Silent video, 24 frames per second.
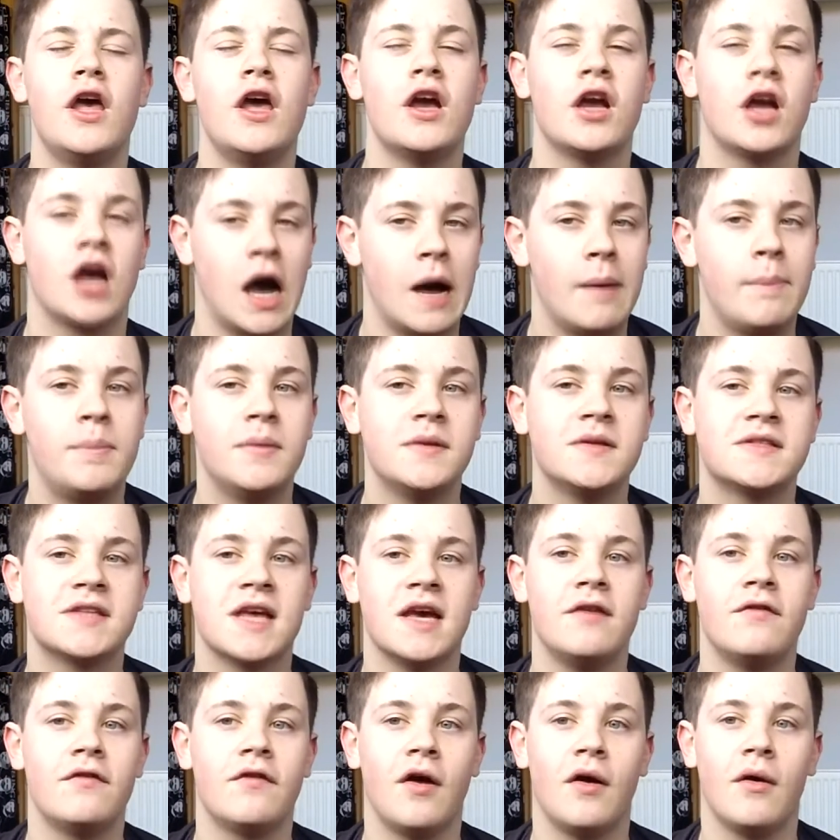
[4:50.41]

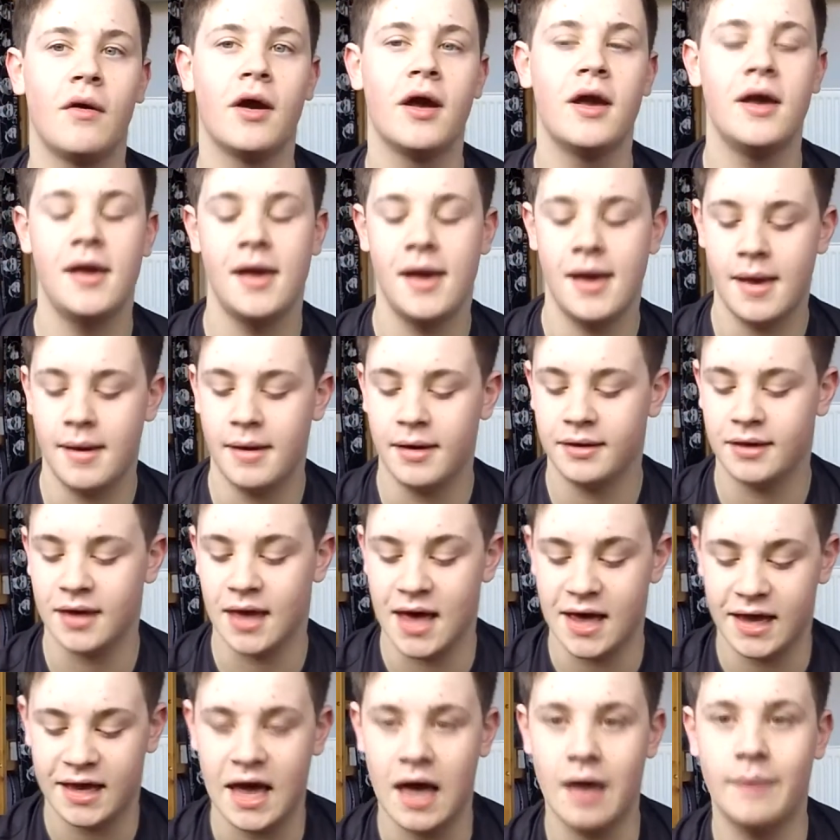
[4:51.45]
compensate for
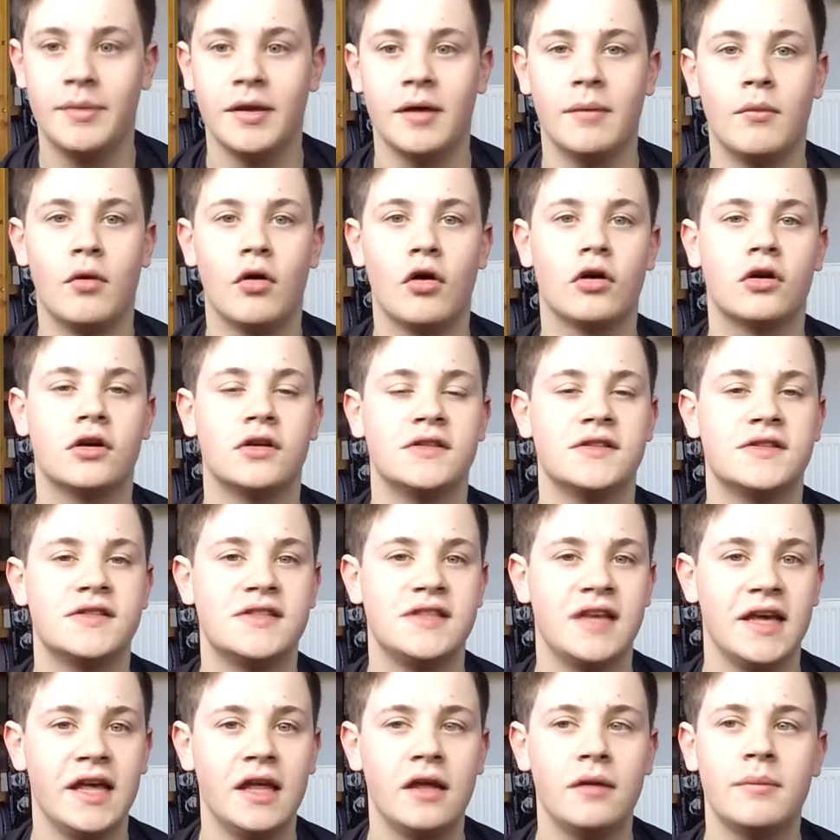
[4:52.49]
it, get a bit more
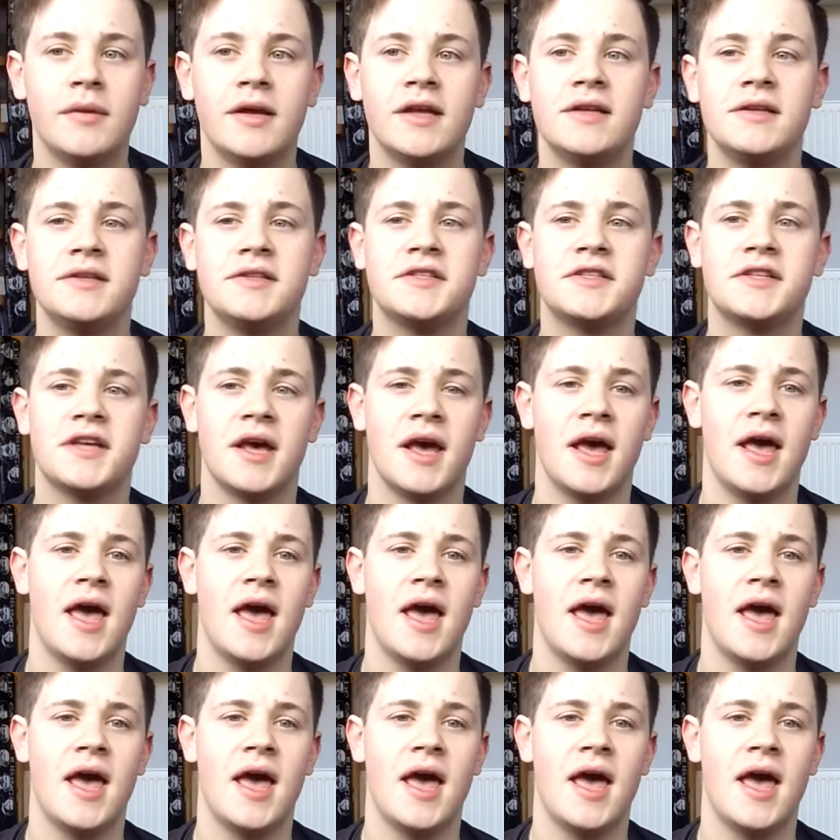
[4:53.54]
concealment,